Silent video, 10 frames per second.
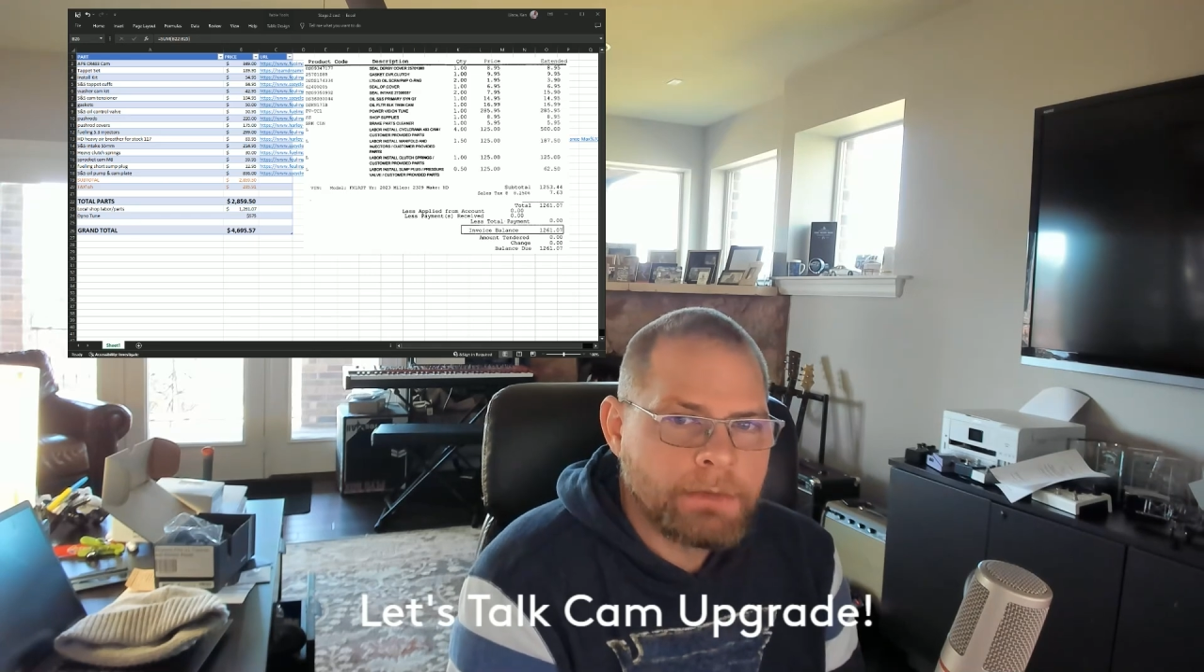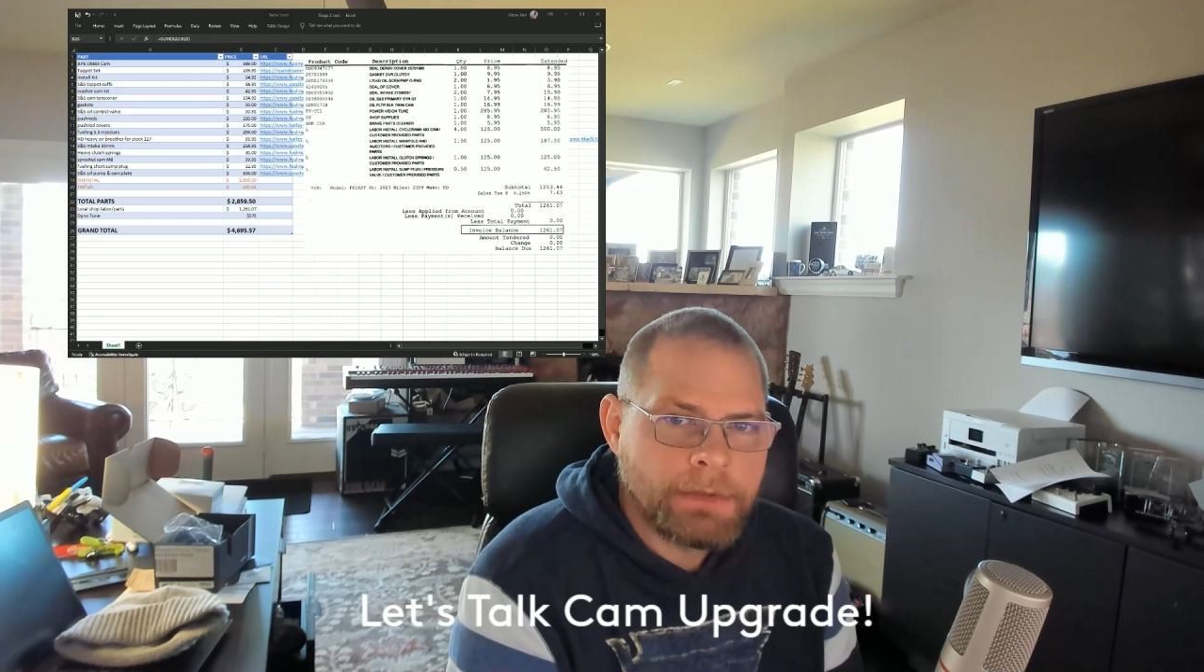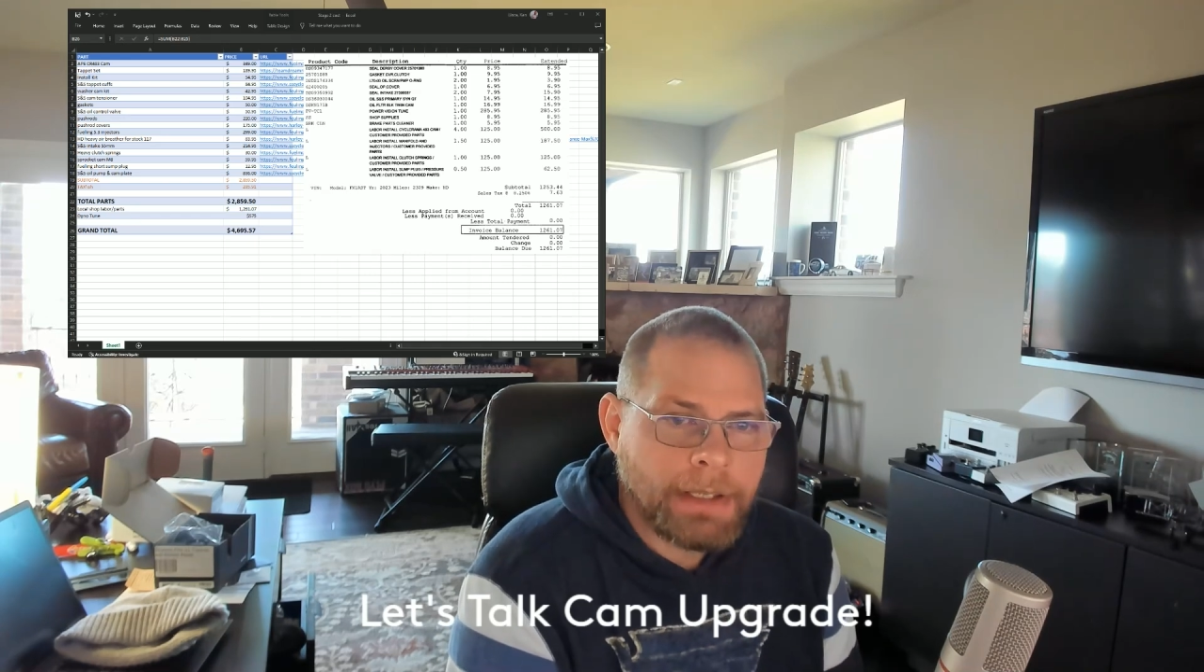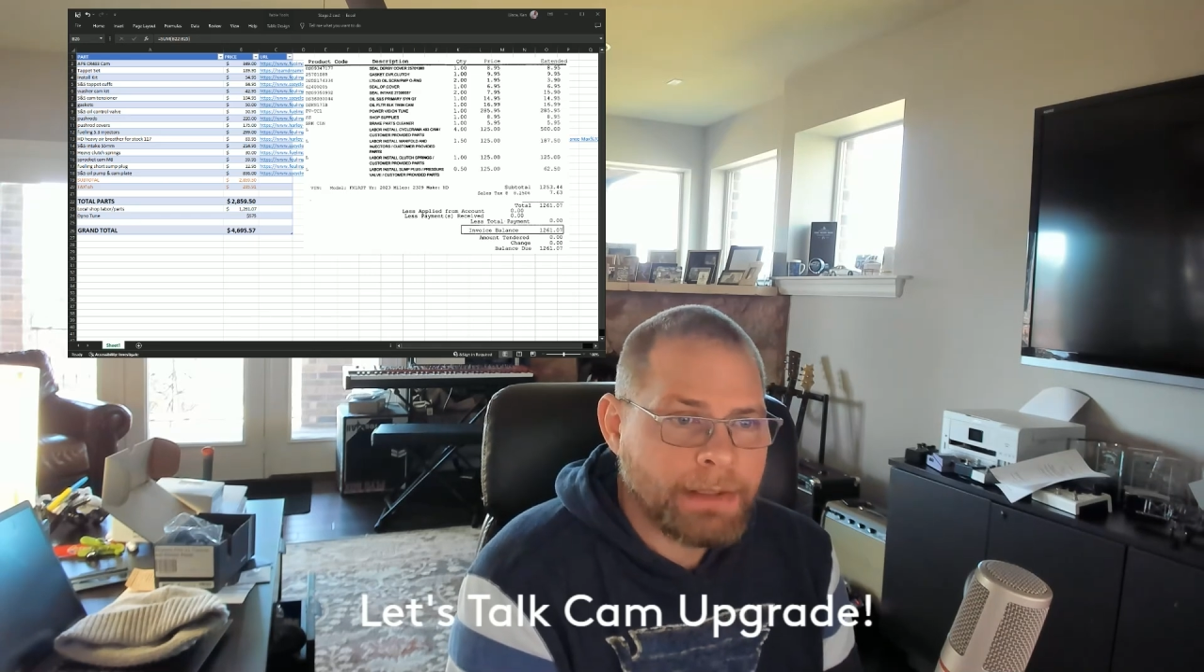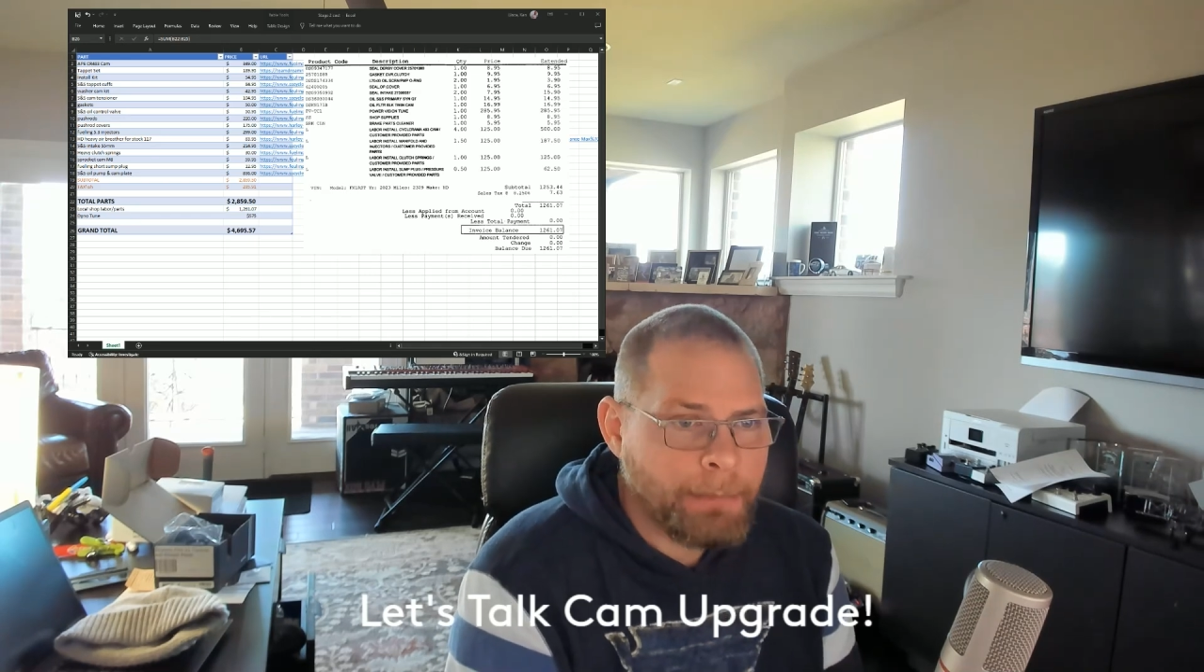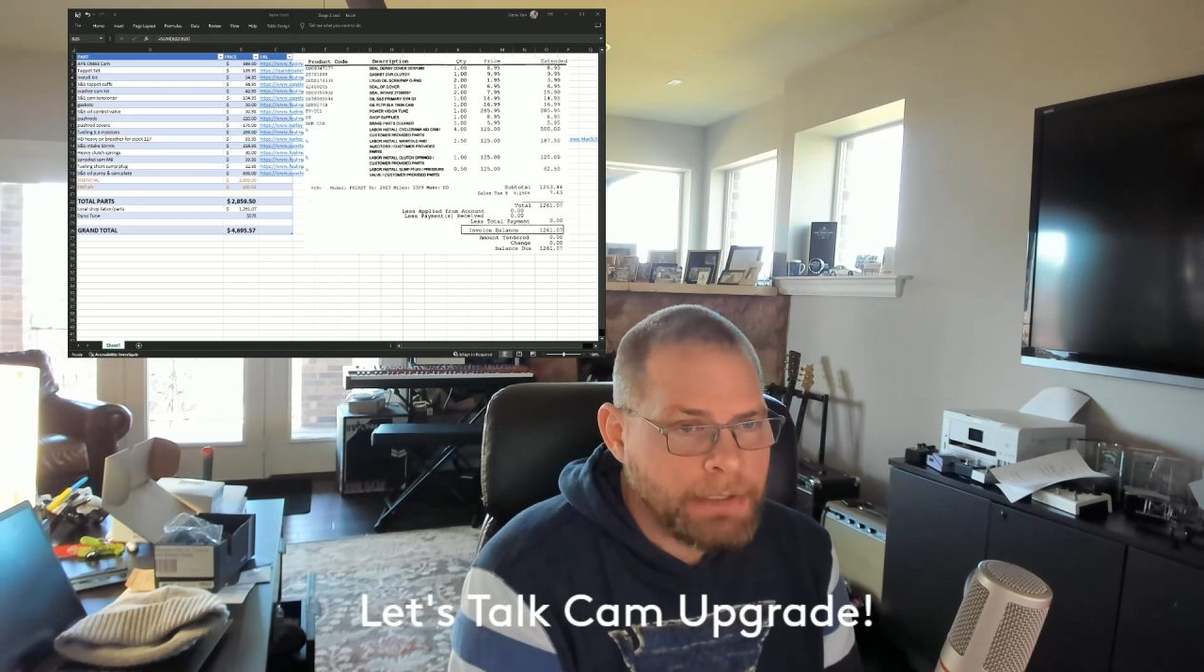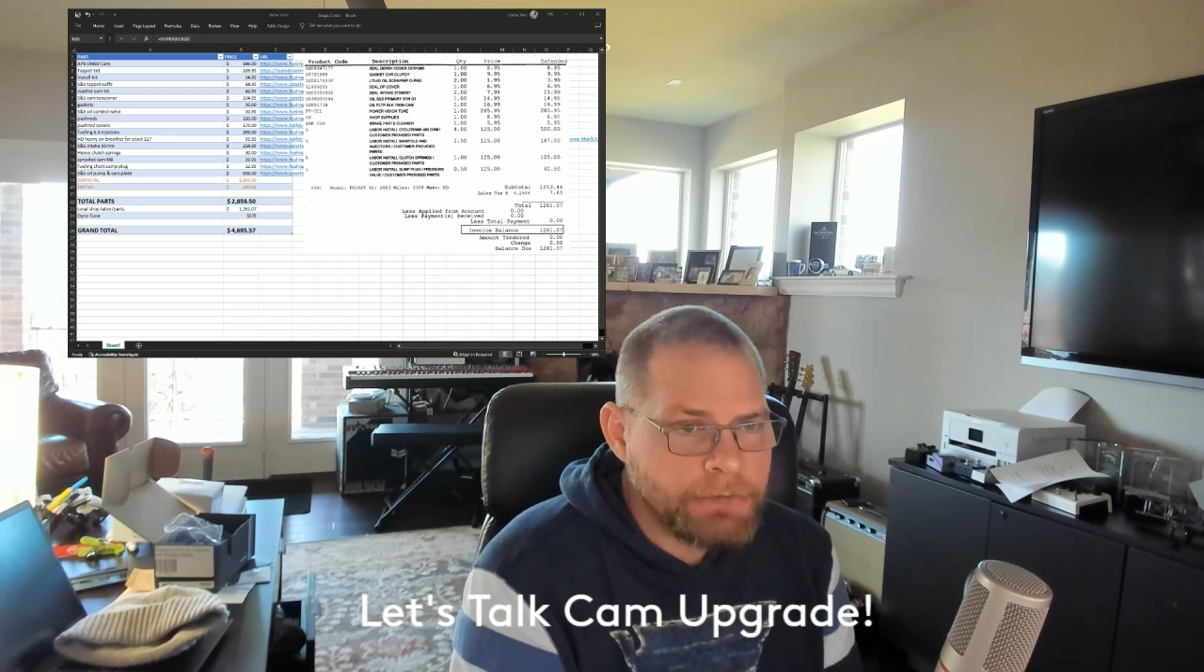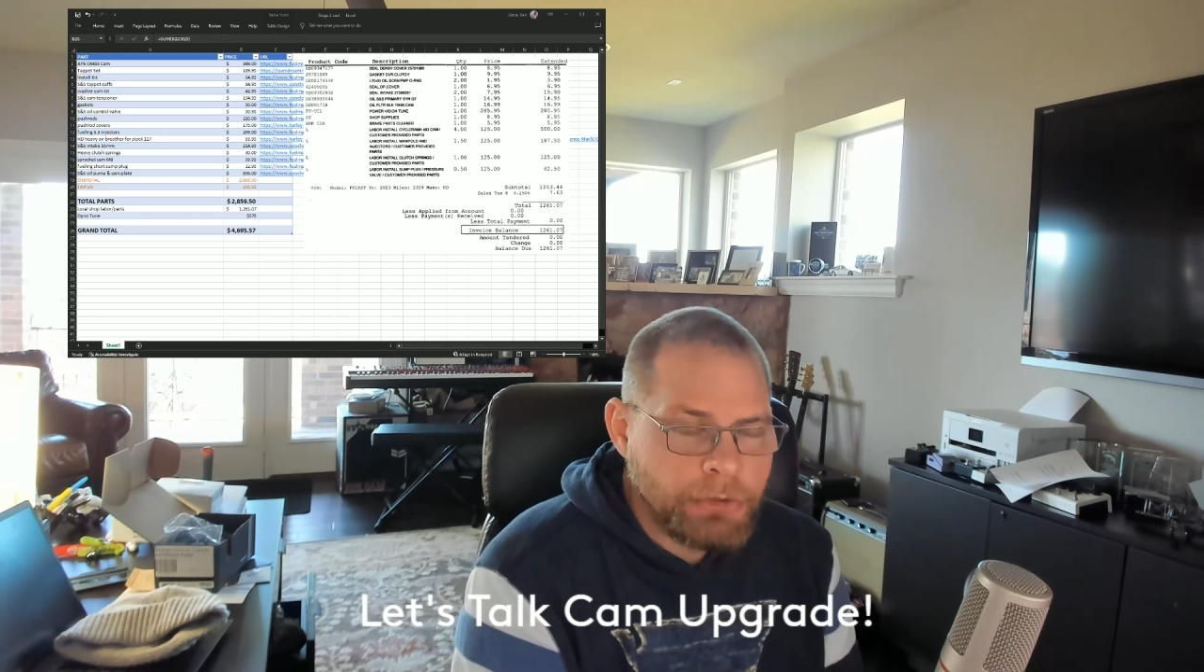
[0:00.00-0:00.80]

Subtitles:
It's got the bass